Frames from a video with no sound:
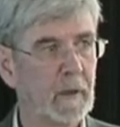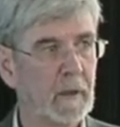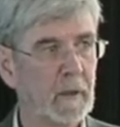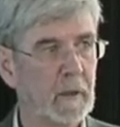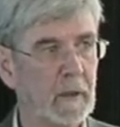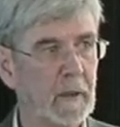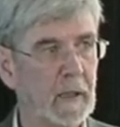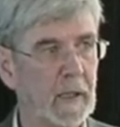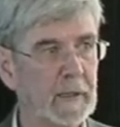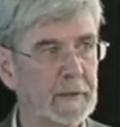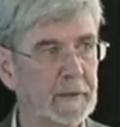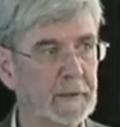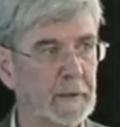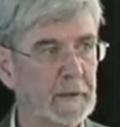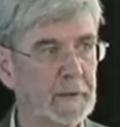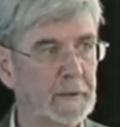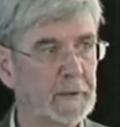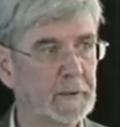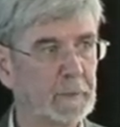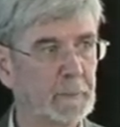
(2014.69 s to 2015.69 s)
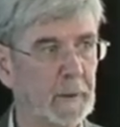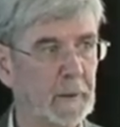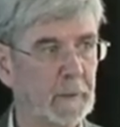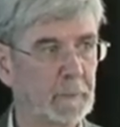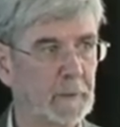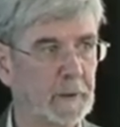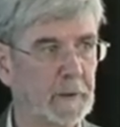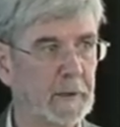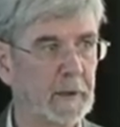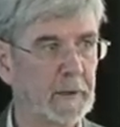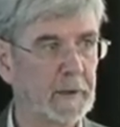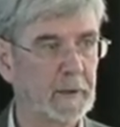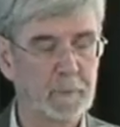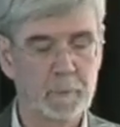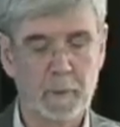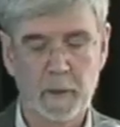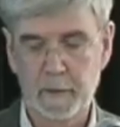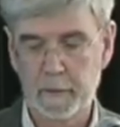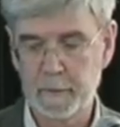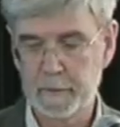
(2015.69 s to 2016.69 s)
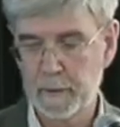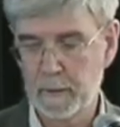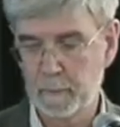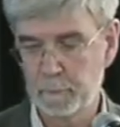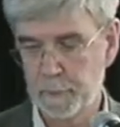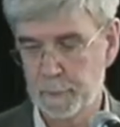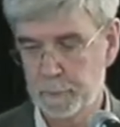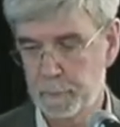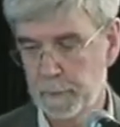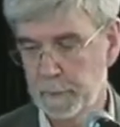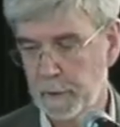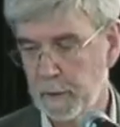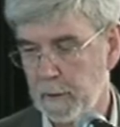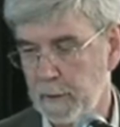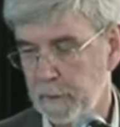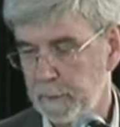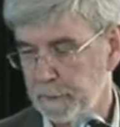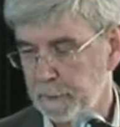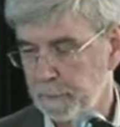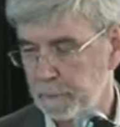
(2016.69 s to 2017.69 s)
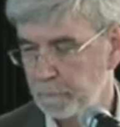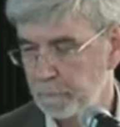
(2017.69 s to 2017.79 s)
assets being protected by the Thames Barrage.